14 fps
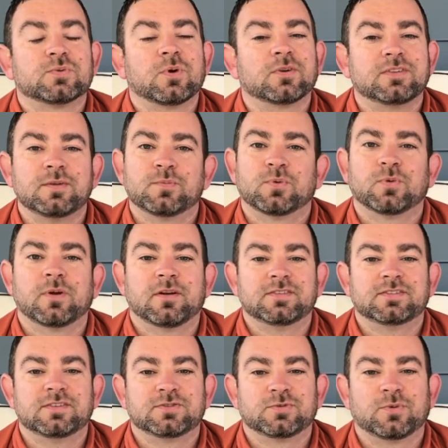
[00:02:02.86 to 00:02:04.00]
our temporary
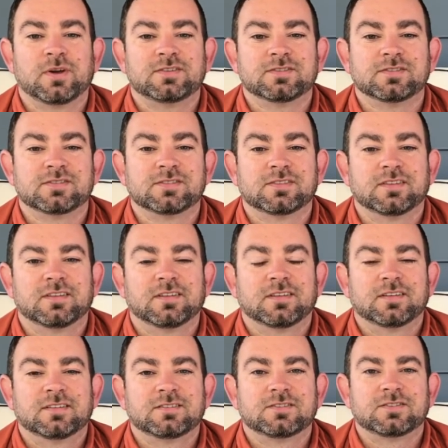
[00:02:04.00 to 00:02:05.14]
situations,
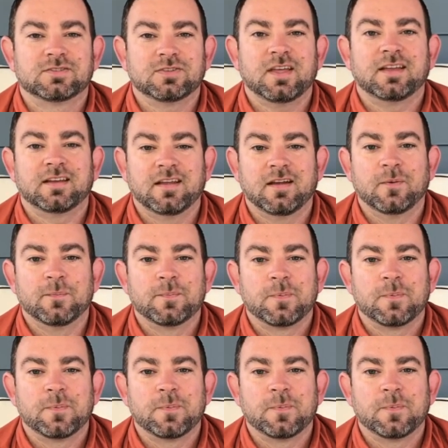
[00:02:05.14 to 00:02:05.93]
just like now.